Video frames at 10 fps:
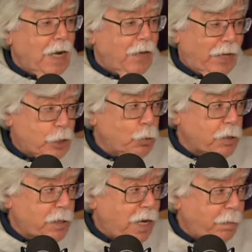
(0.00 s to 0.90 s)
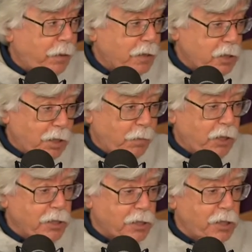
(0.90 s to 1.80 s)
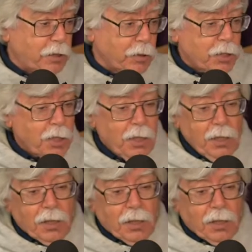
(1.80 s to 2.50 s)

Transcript: And that's what's happened. Now, some of these deals